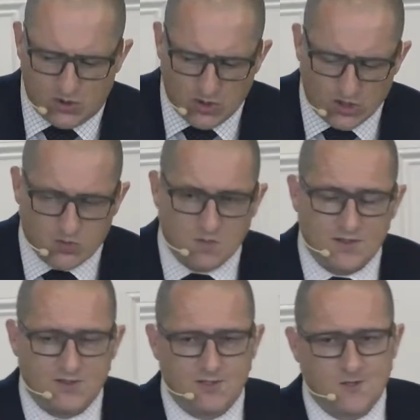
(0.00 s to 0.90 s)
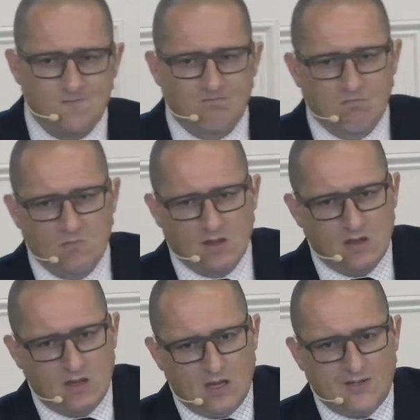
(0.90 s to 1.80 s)
judgment.
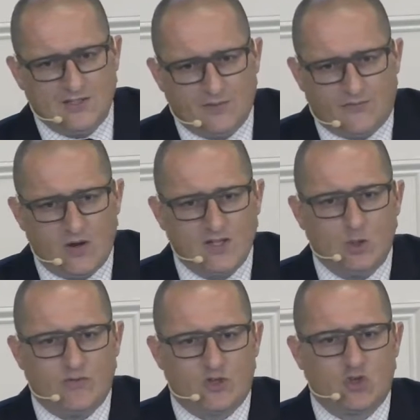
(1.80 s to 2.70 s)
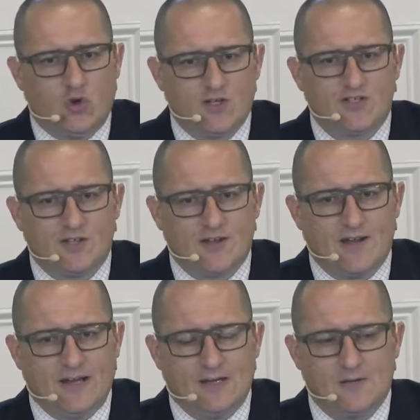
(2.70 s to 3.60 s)
And dear friend, you have a choice
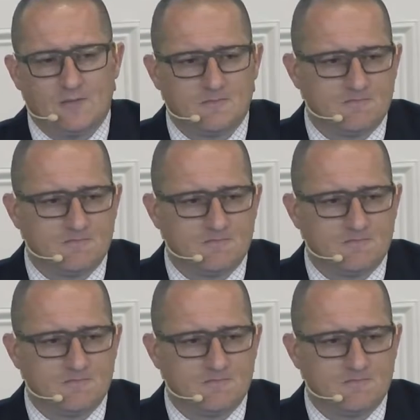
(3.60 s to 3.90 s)
today.